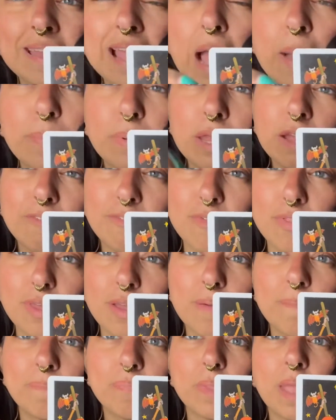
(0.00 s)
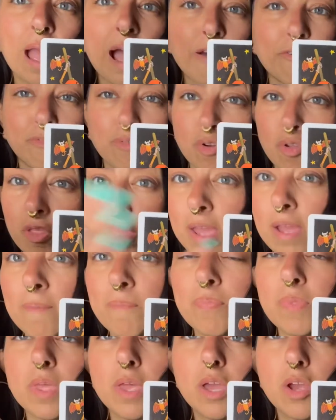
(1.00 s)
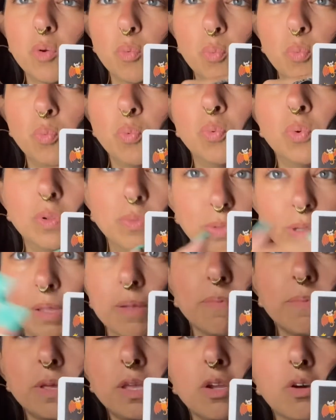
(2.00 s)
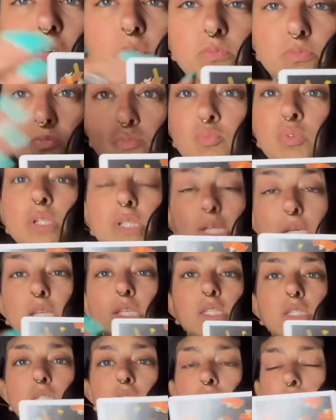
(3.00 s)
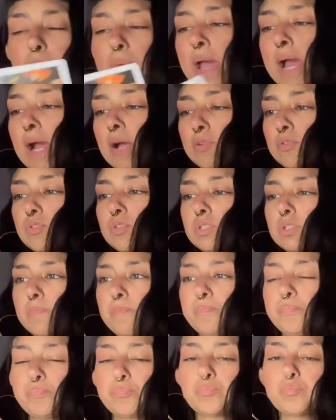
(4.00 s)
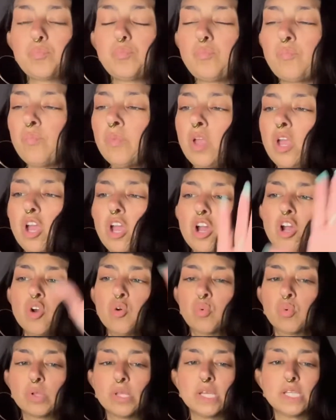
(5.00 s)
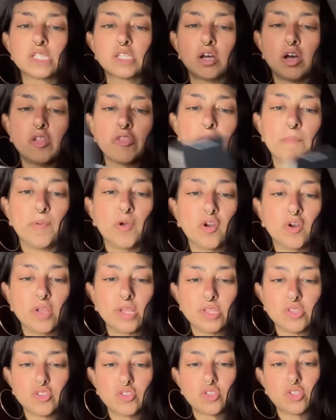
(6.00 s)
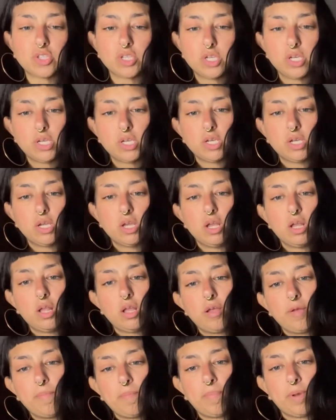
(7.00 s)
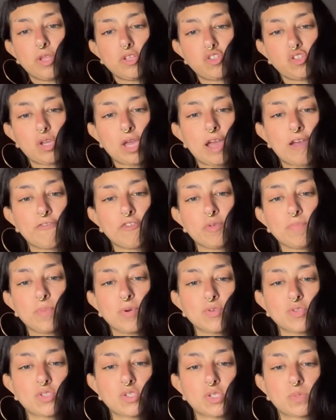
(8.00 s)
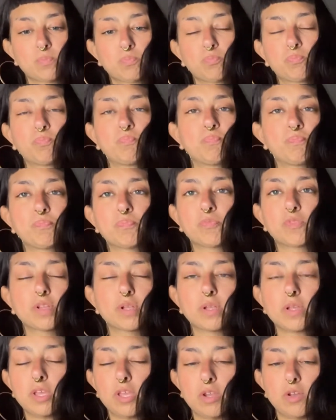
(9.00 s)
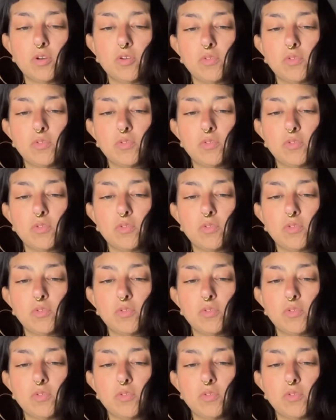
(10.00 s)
happening for them after they, release the past, release all the burdens. But you have your most, your